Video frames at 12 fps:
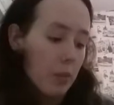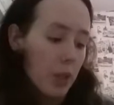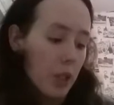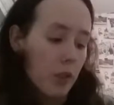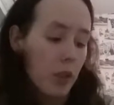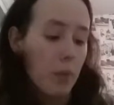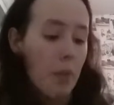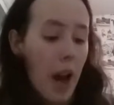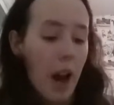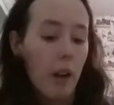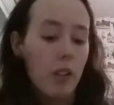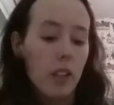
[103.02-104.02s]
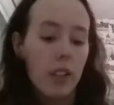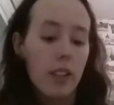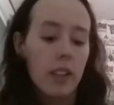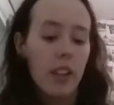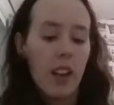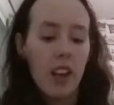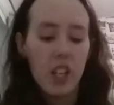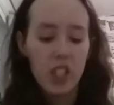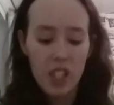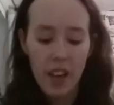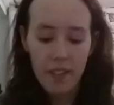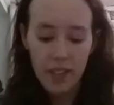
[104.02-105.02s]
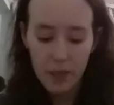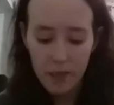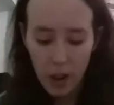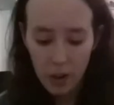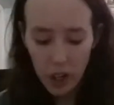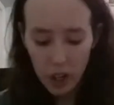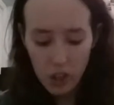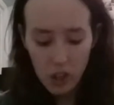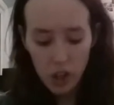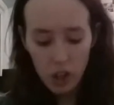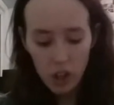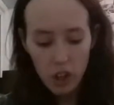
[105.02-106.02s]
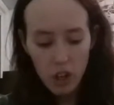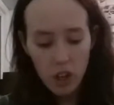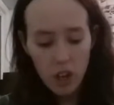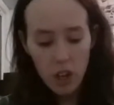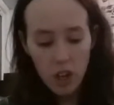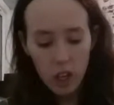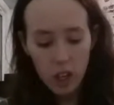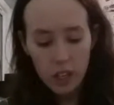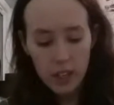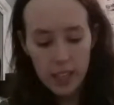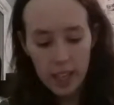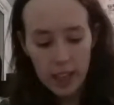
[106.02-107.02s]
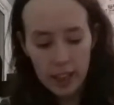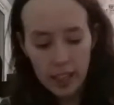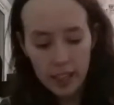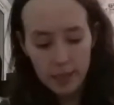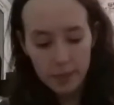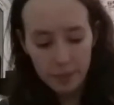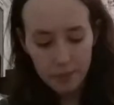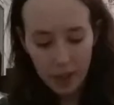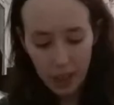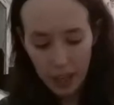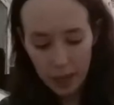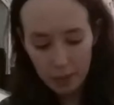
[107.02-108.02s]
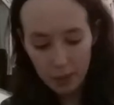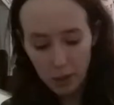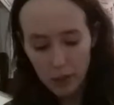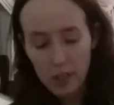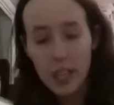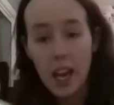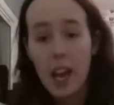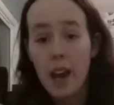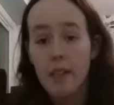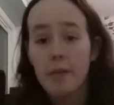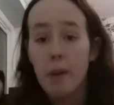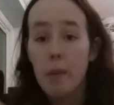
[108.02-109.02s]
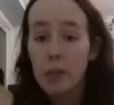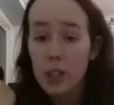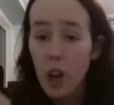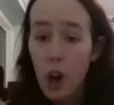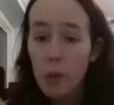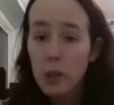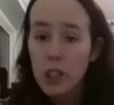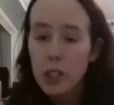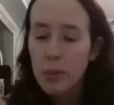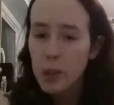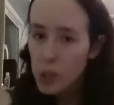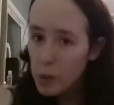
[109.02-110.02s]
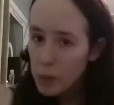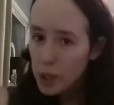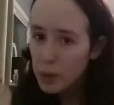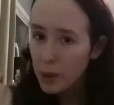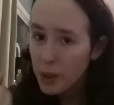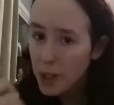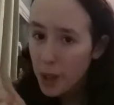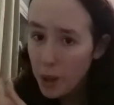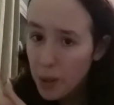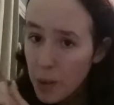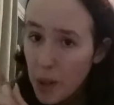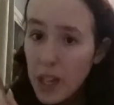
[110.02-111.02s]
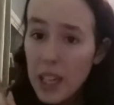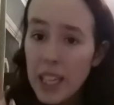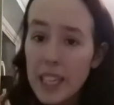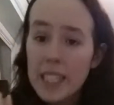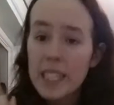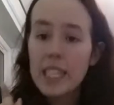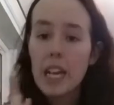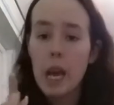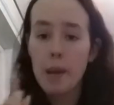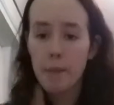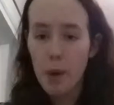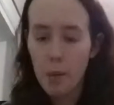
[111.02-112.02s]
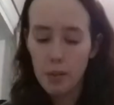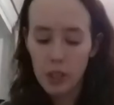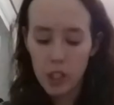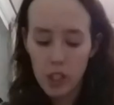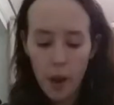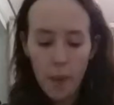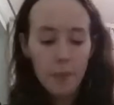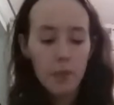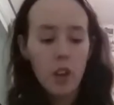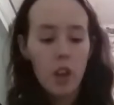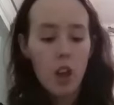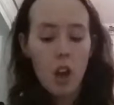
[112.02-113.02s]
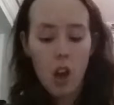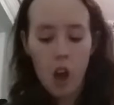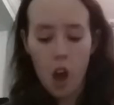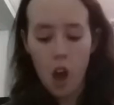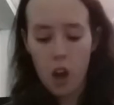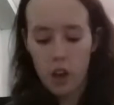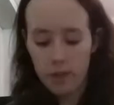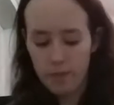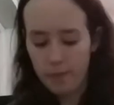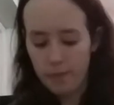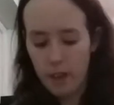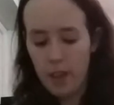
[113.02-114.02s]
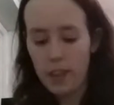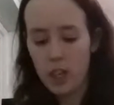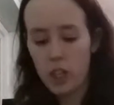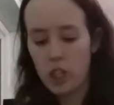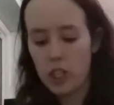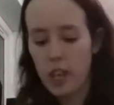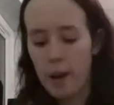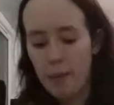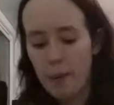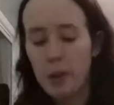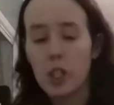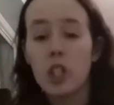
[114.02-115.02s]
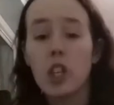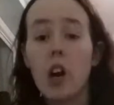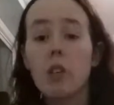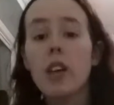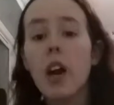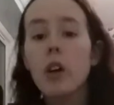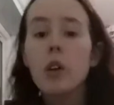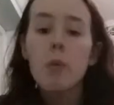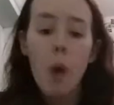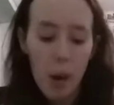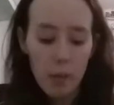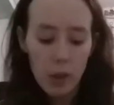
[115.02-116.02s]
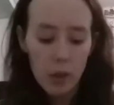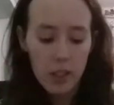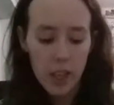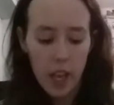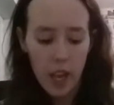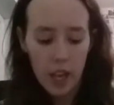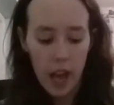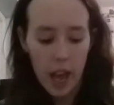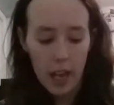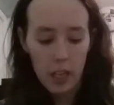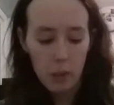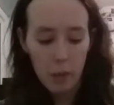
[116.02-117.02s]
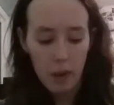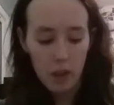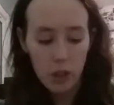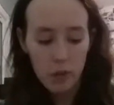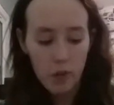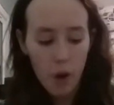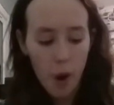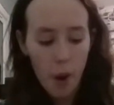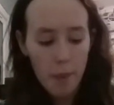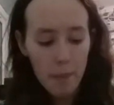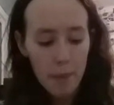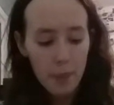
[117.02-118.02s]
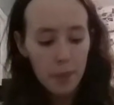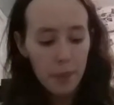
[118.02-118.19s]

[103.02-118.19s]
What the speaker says: much of a good powder, and then I just have some foundation, concealer and lip gloss, and I have my mascara, which is in my jaw, which I'm going to go get in a moment. And then I just have my brushes. I'll tell you what I'm using and where it's from.